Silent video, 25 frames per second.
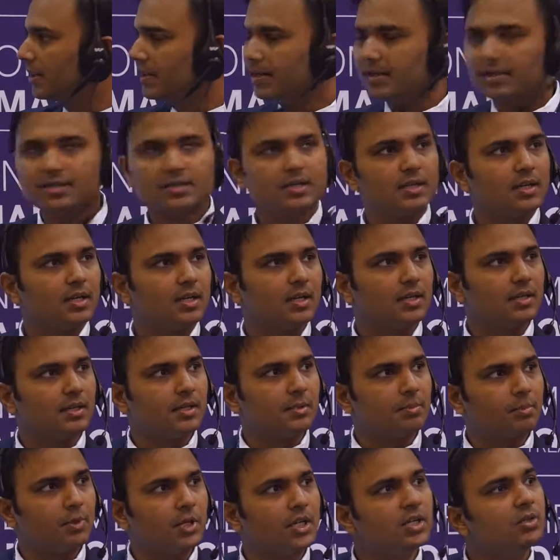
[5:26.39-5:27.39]
There's
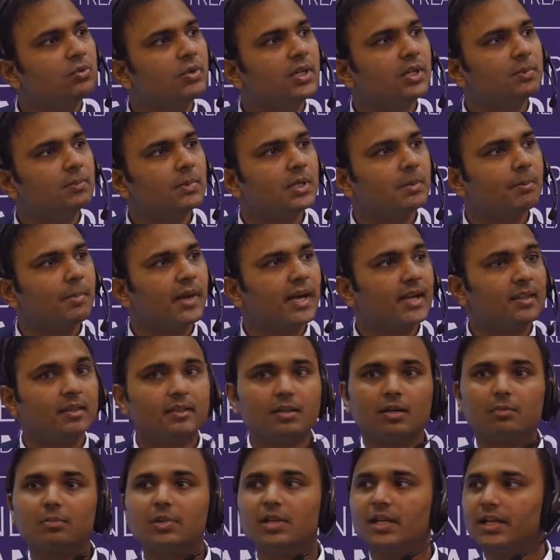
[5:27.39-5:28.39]
the pre-treatment by
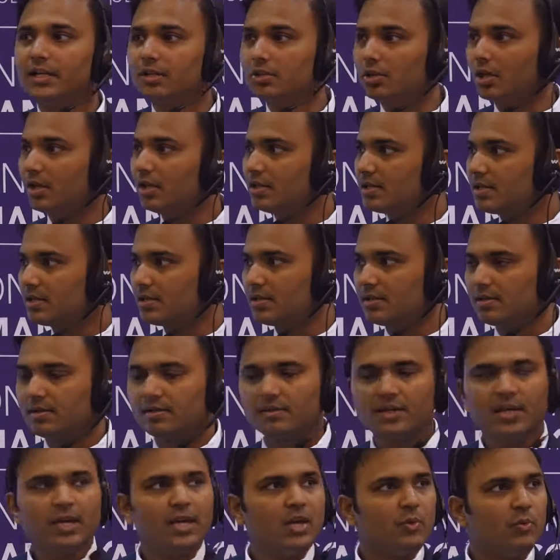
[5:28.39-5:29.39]
thermal hydrolysis,